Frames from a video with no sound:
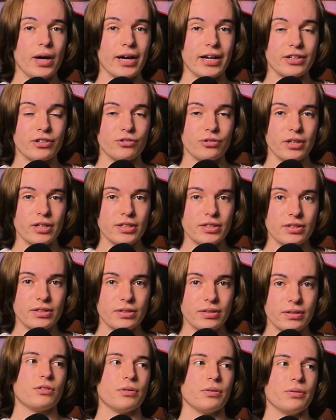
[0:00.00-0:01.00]

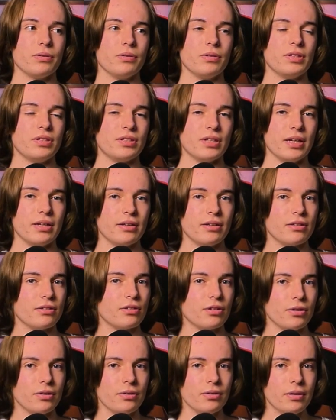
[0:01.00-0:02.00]
address to send
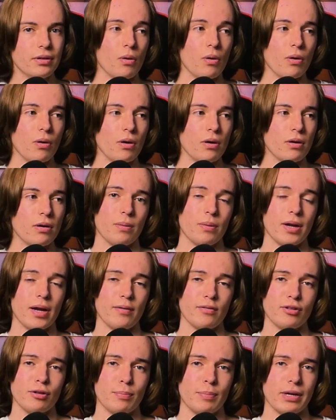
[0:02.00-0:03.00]
it to, or I would
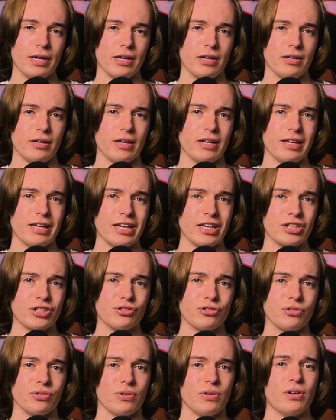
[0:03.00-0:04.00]
have to pay an
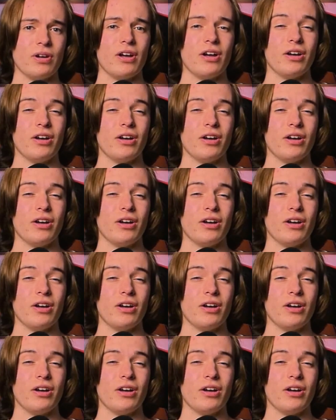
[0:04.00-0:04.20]
extra